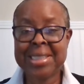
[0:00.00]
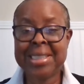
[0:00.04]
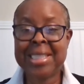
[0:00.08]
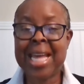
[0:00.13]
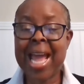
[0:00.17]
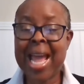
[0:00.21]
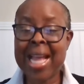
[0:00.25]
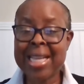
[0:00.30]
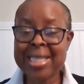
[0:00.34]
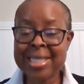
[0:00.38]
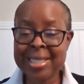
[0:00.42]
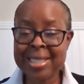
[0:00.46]

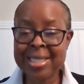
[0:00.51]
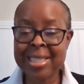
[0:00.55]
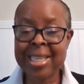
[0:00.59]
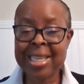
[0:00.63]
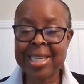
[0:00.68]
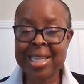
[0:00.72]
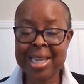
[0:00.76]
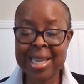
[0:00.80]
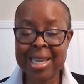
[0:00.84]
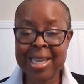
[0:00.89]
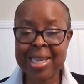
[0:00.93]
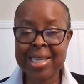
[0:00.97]
That's the
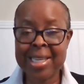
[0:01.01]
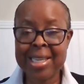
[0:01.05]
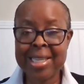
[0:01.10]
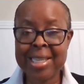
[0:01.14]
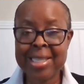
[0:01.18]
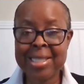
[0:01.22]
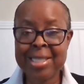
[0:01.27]
key.